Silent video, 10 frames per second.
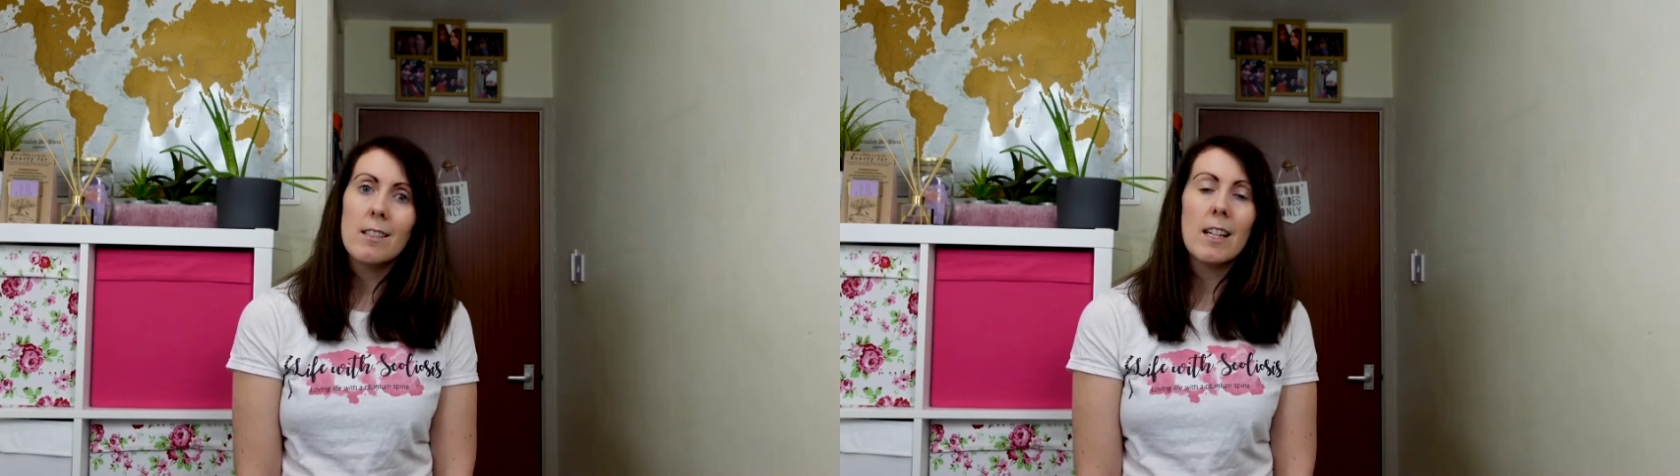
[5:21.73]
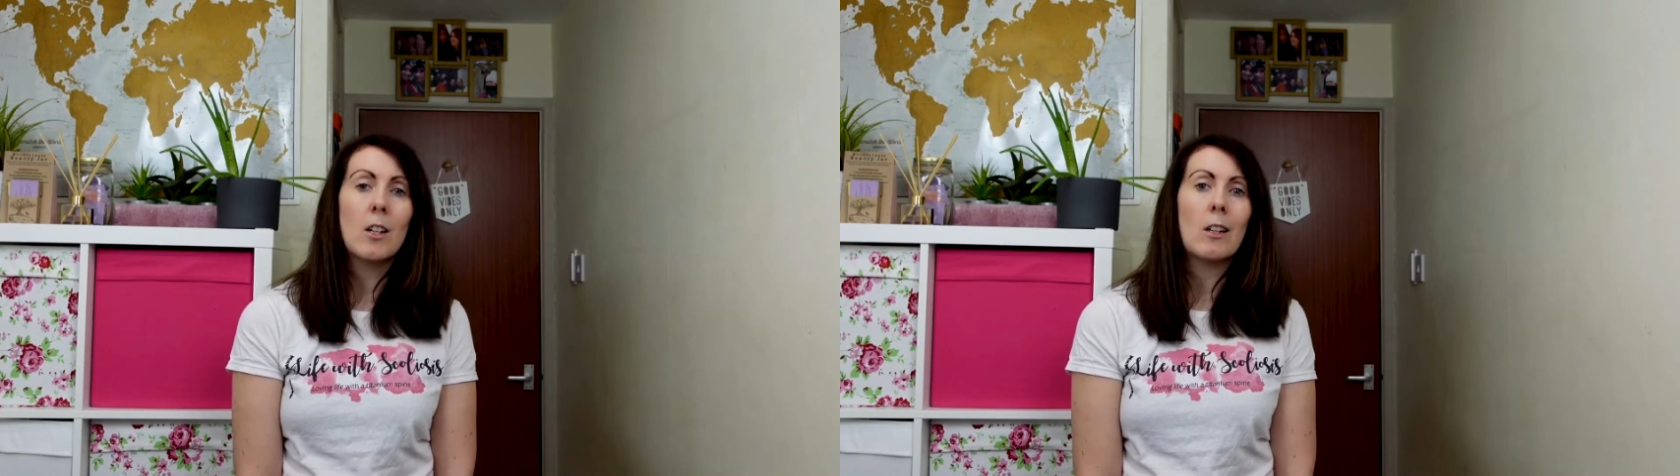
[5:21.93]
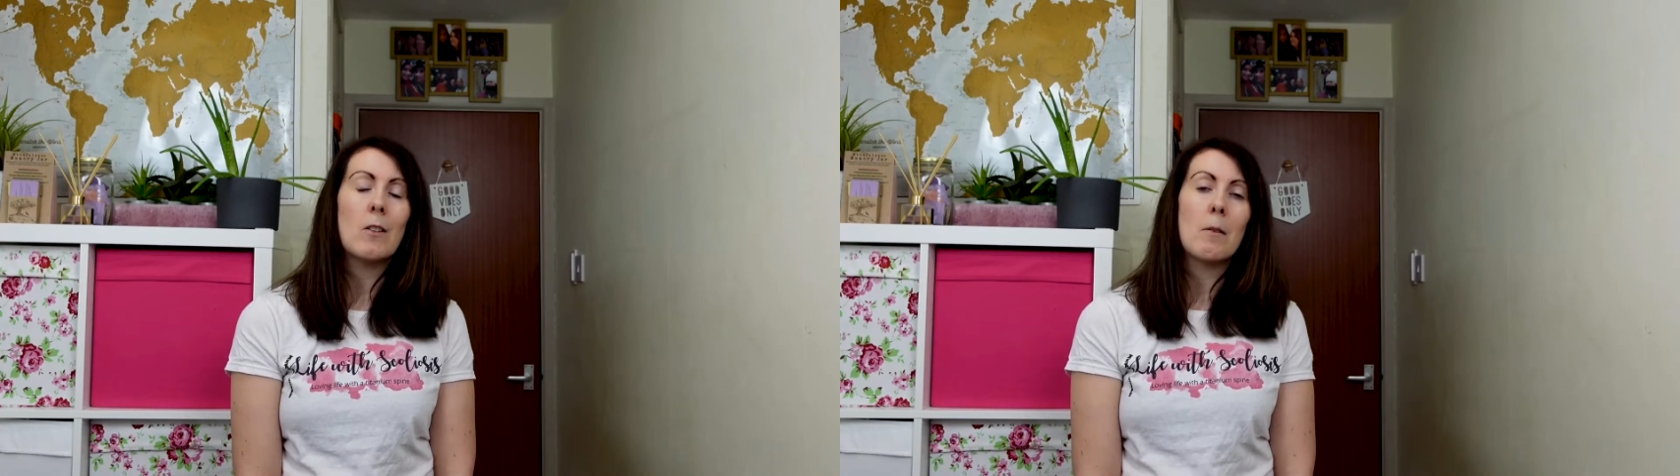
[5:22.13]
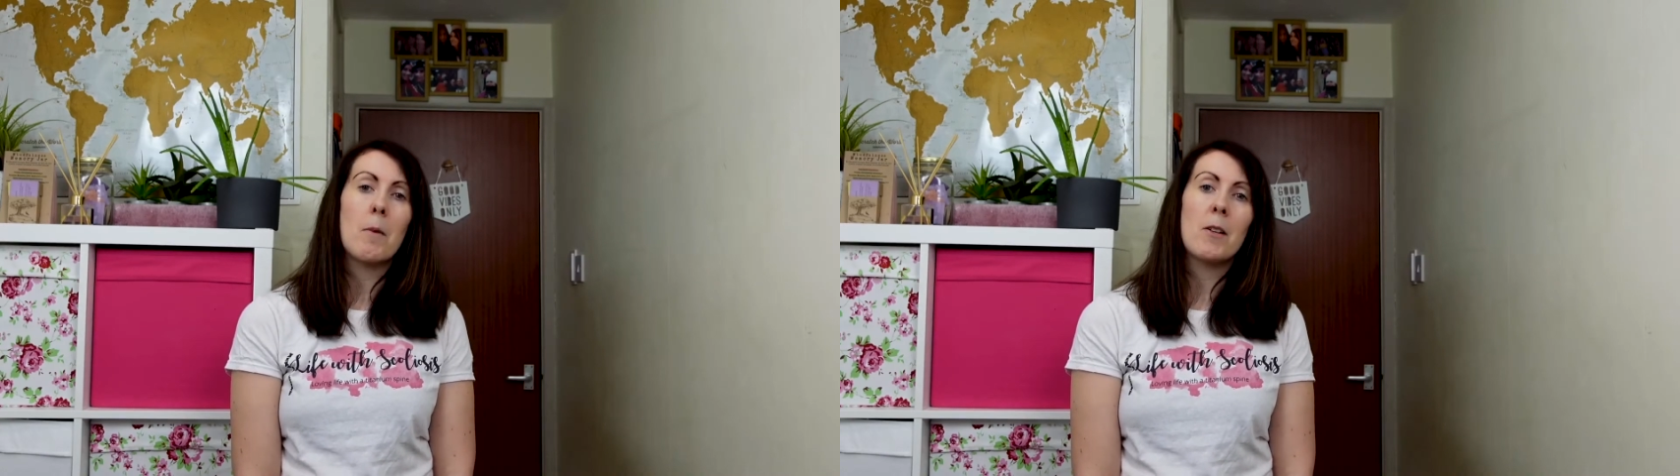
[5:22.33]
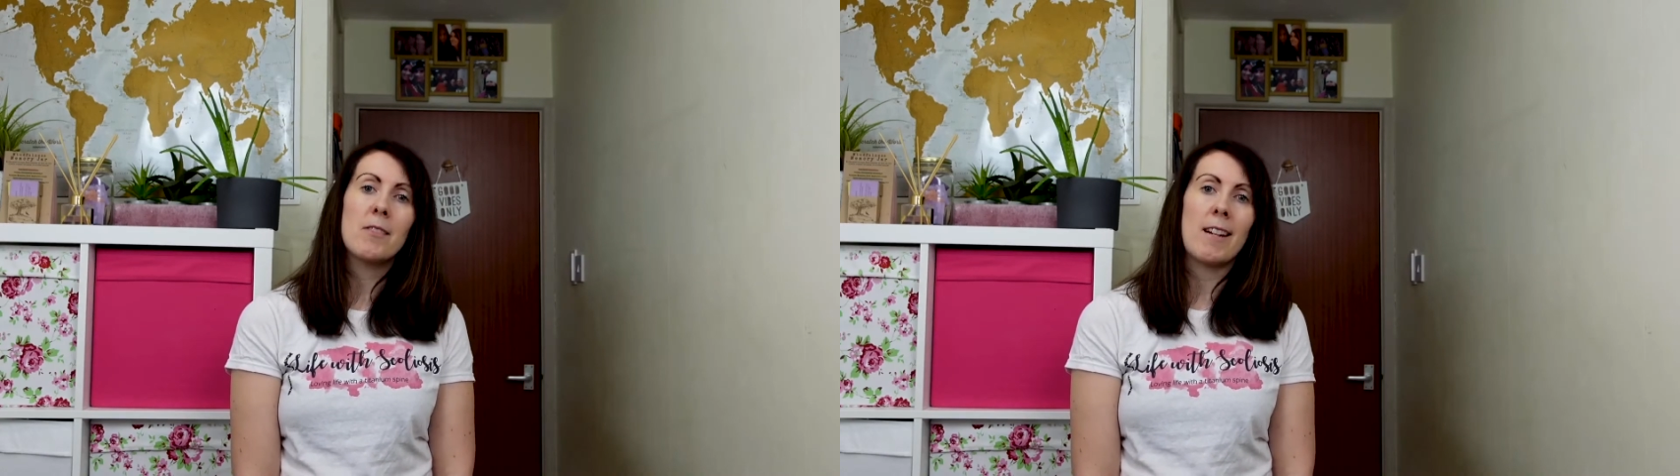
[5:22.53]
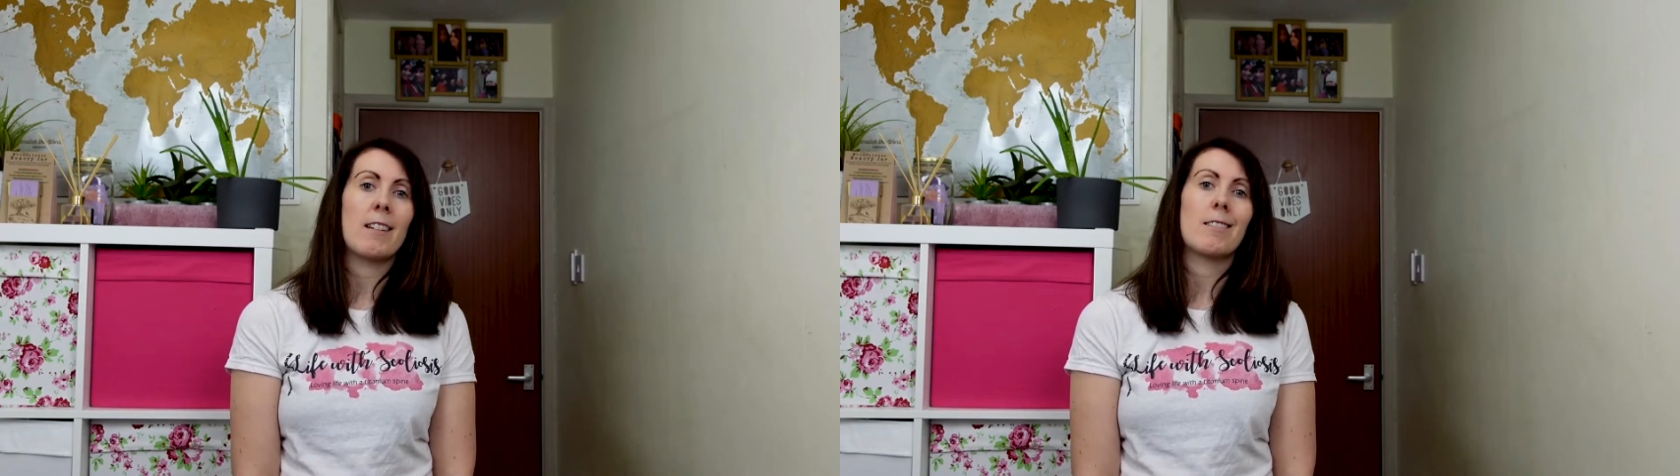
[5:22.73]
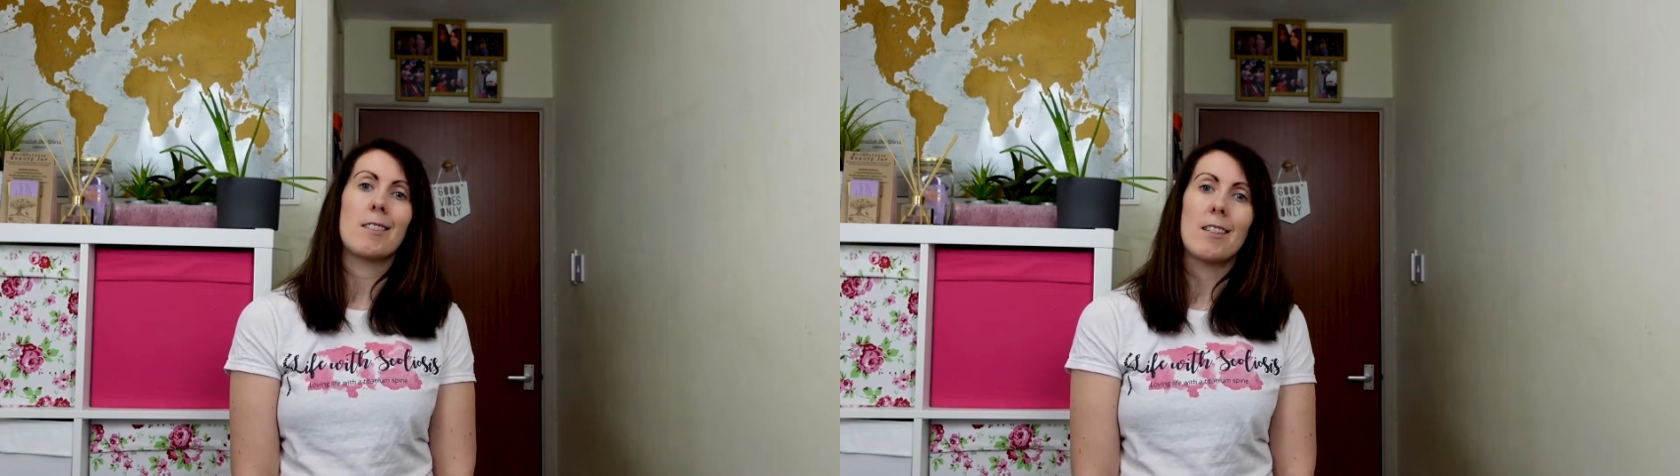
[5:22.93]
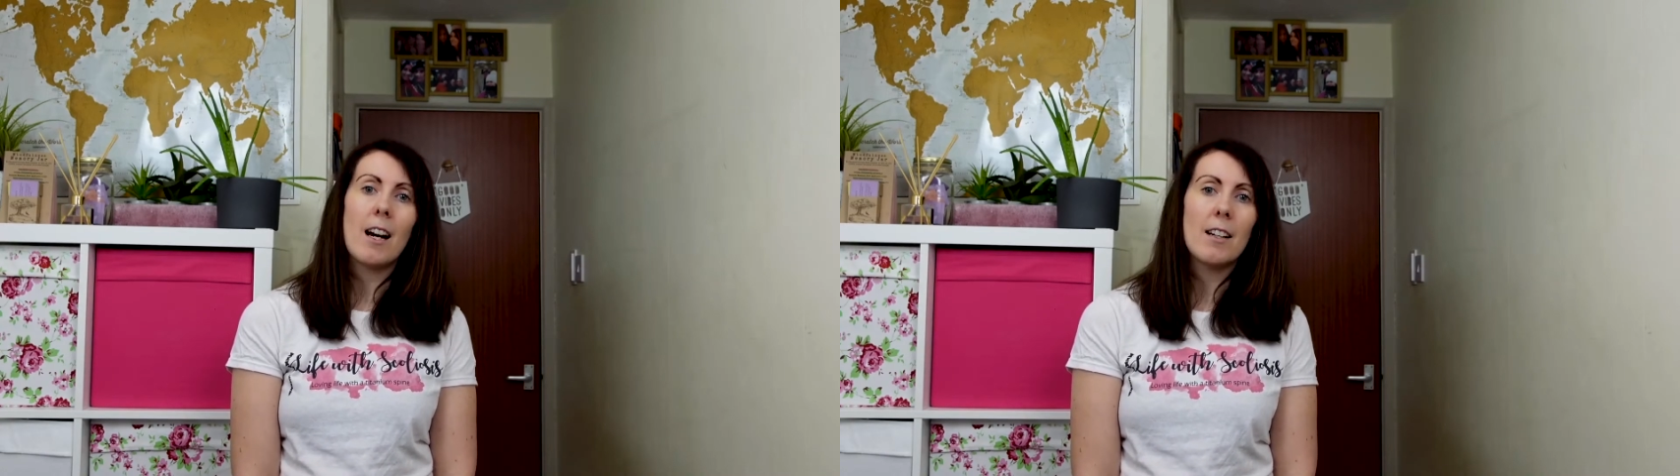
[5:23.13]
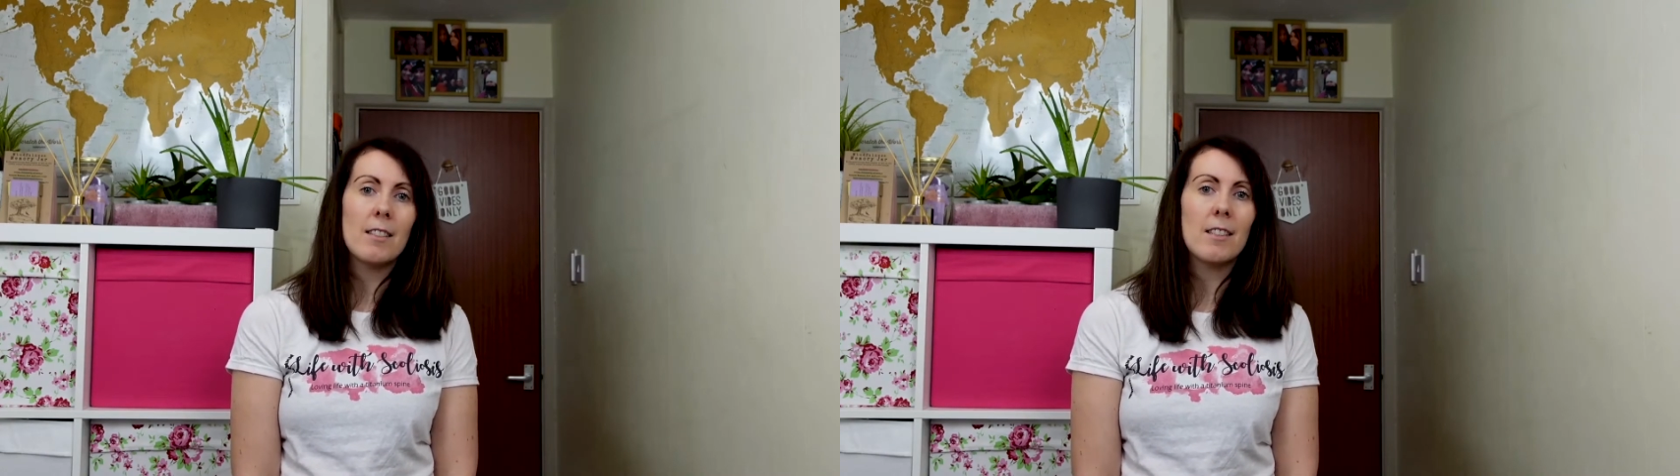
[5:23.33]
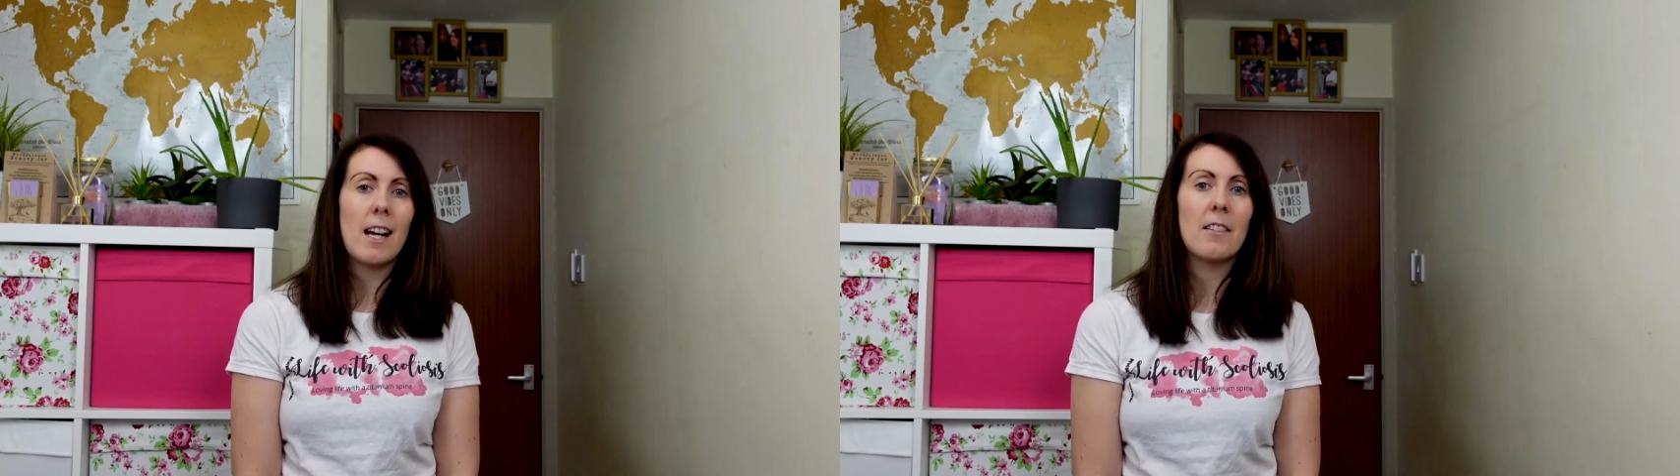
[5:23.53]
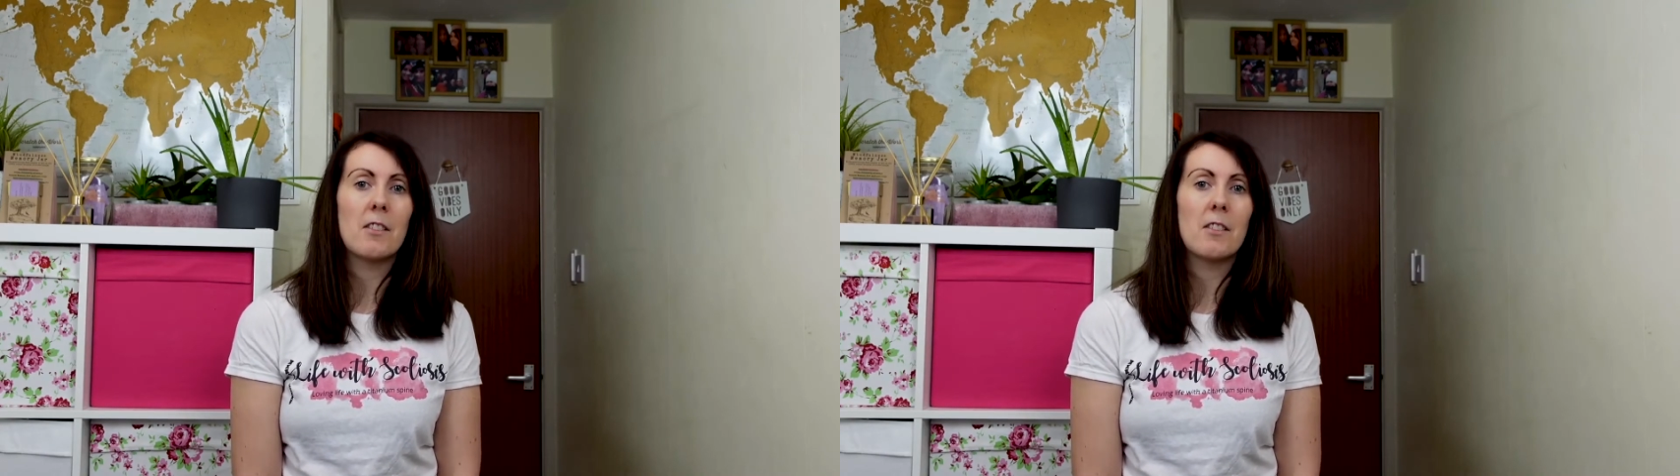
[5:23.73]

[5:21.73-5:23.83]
including most exercises and